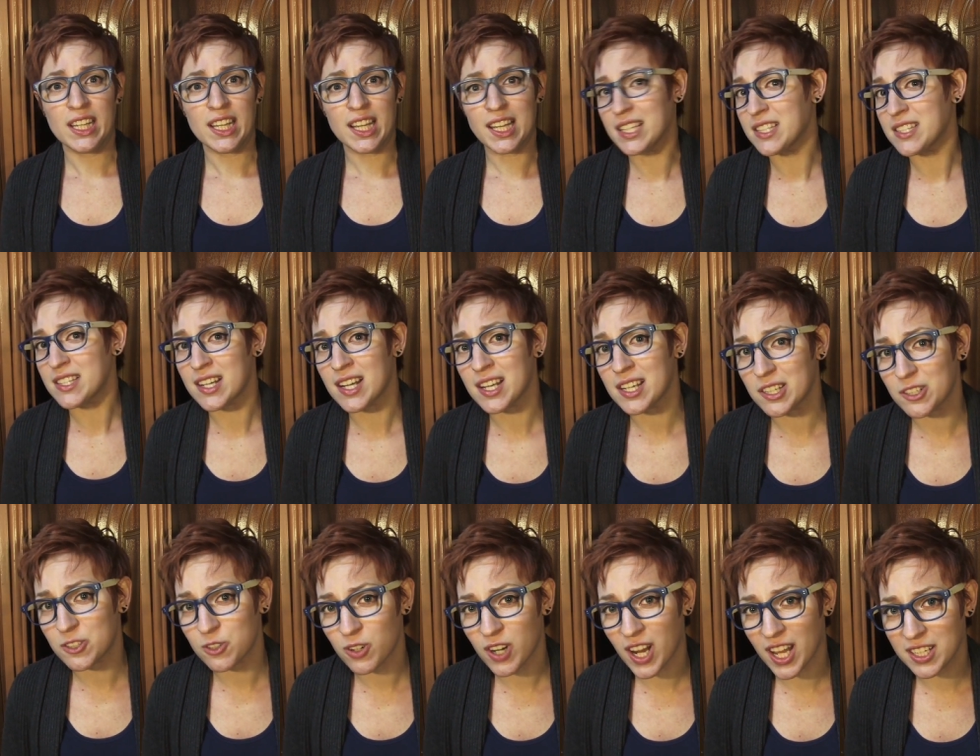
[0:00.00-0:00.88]
It's not
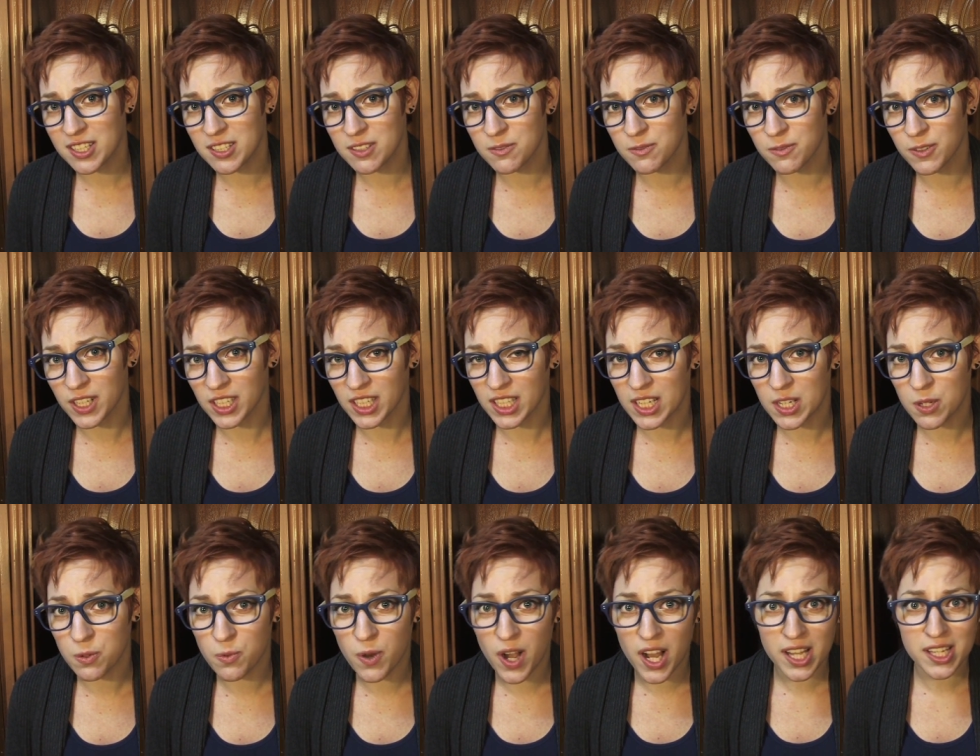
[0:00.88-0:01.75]
attractive really
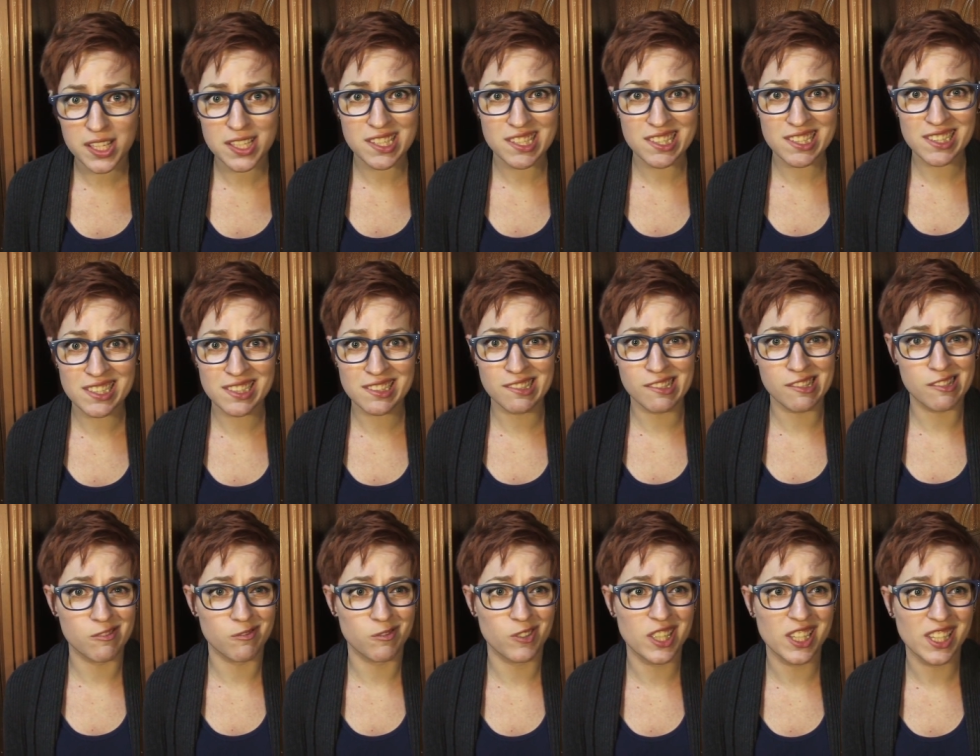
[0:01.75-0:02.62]
to watch,
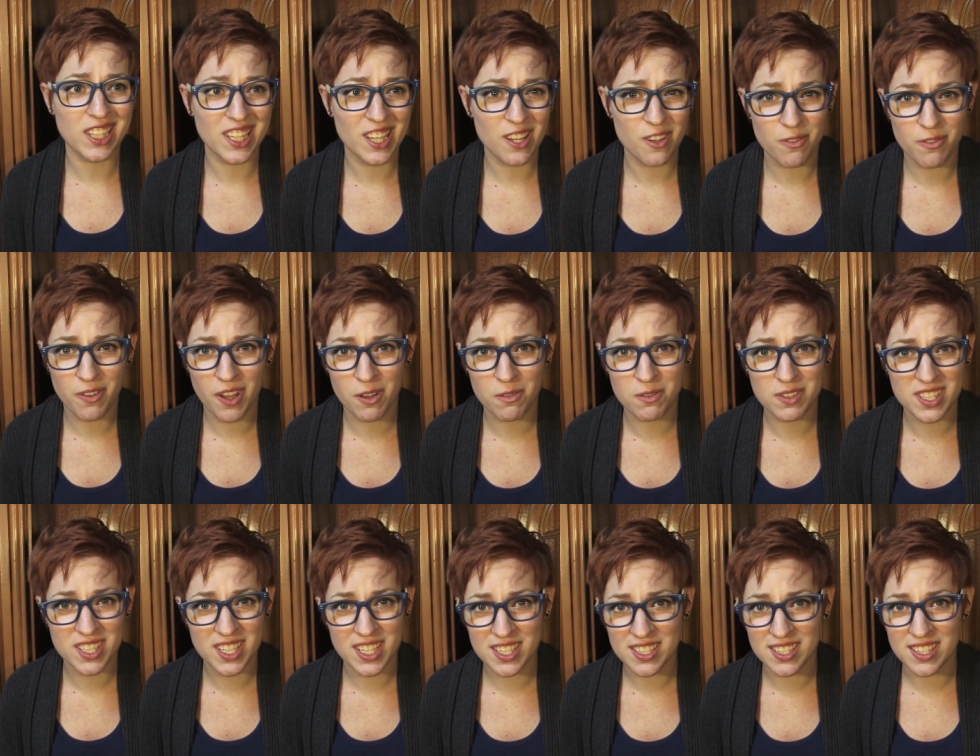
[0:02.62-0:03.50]
and really if I
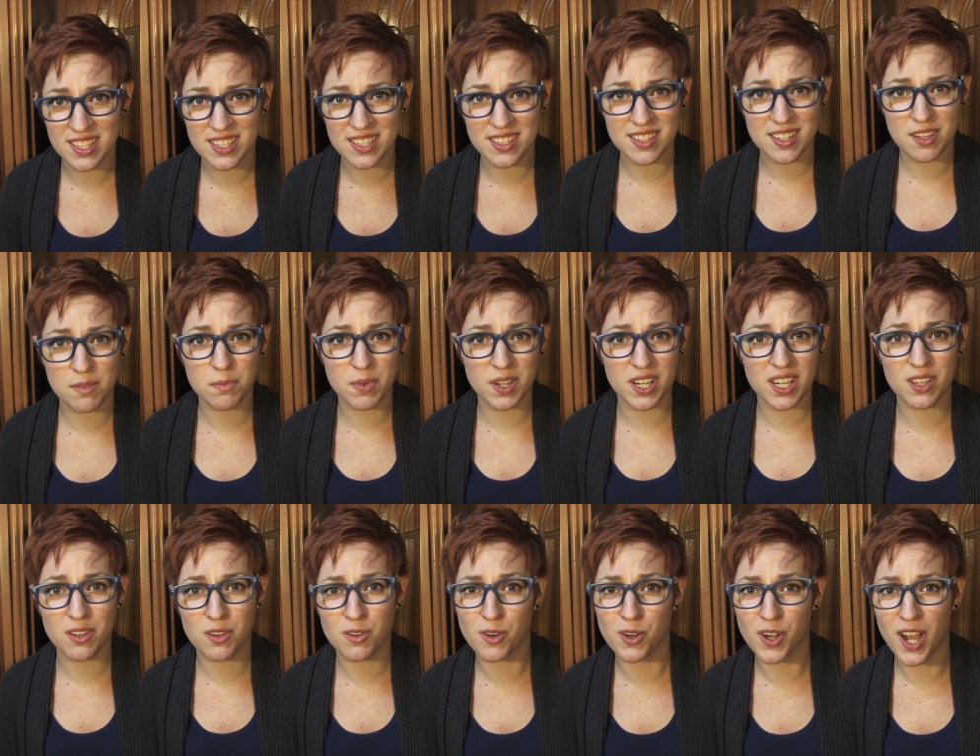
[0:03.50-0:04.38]
was kissing
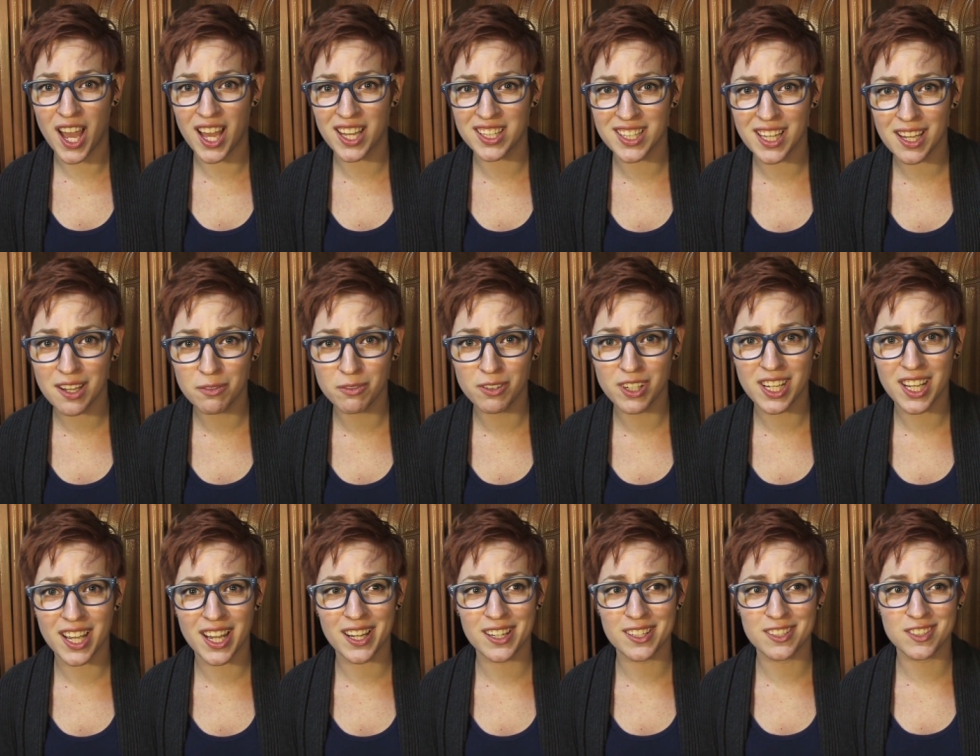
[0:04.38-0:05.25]
somebody who had that
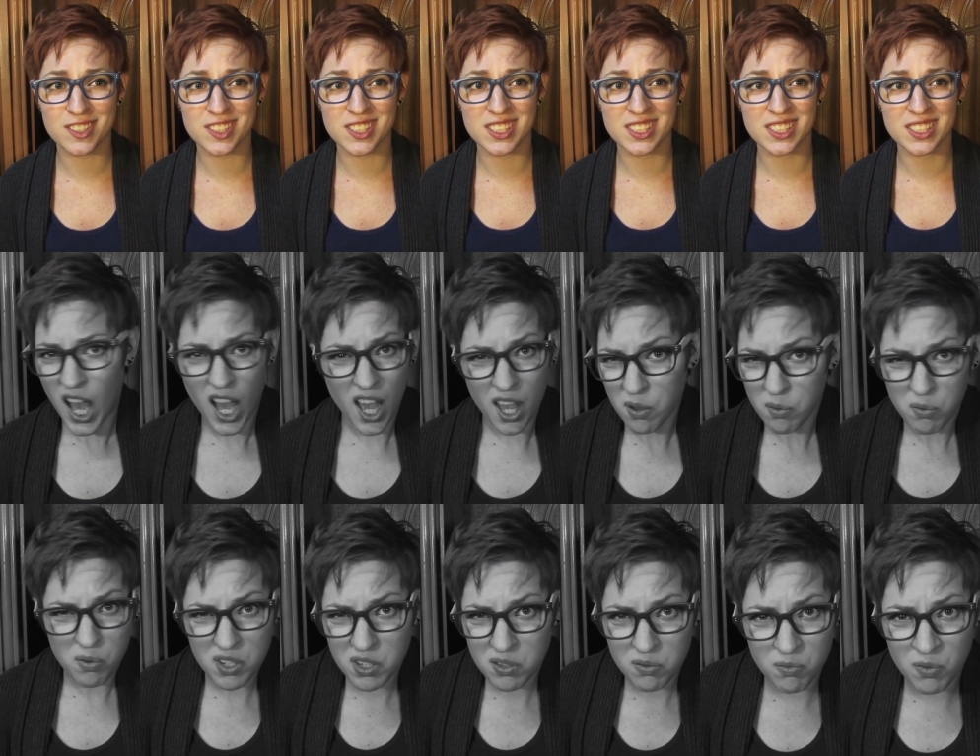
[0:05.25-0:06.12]
reaction, I
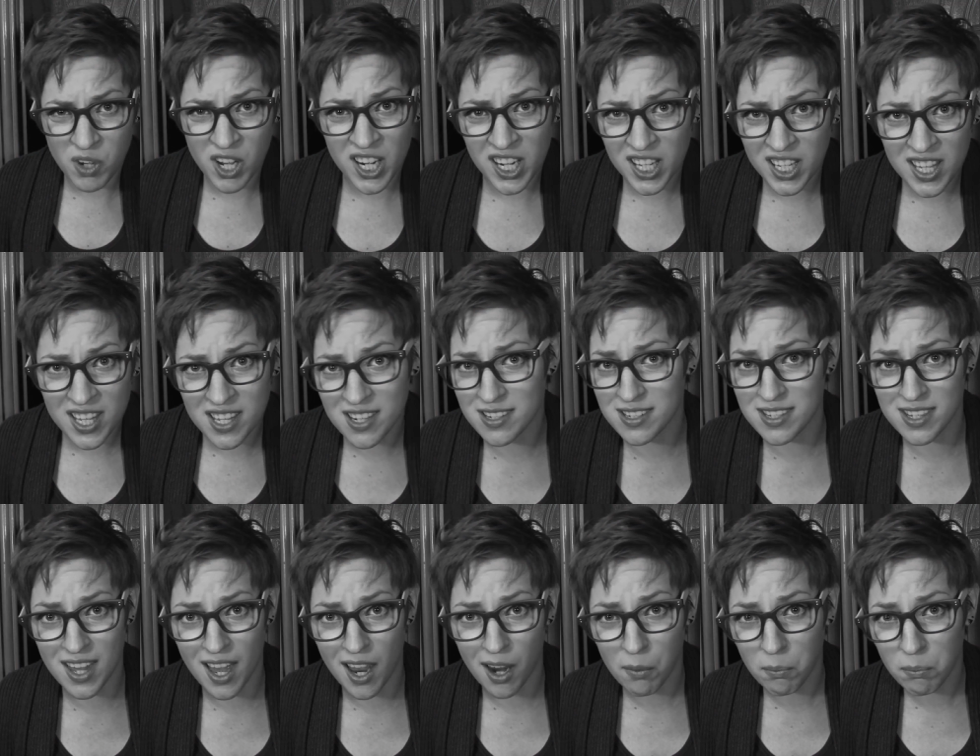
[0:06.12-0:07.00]
wouldn't want to kiss
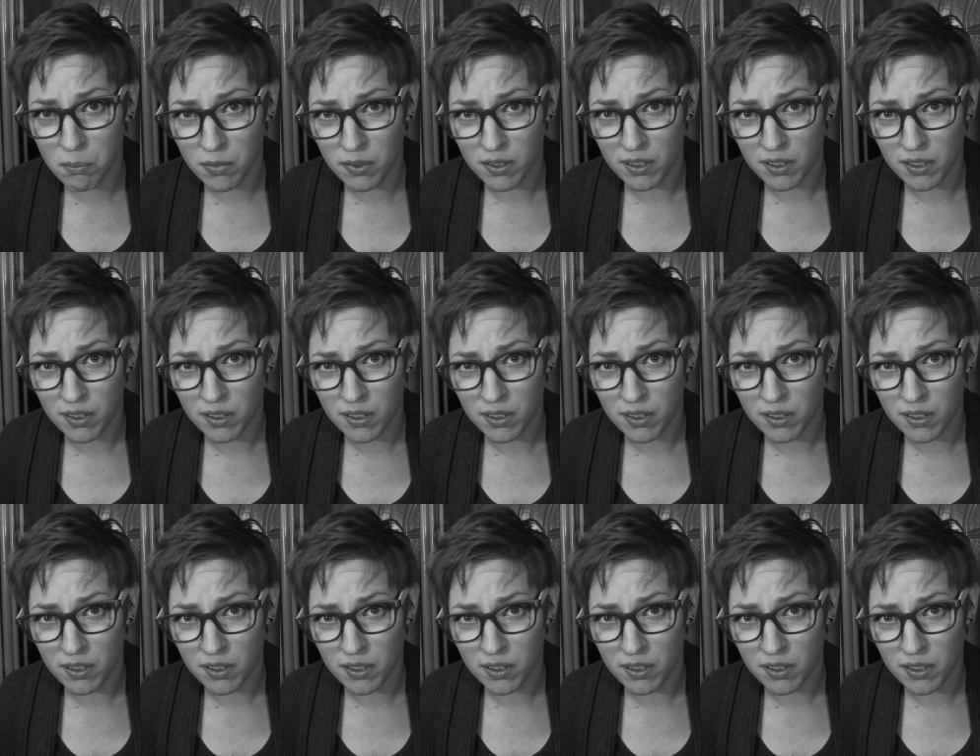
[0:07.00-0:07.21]
them.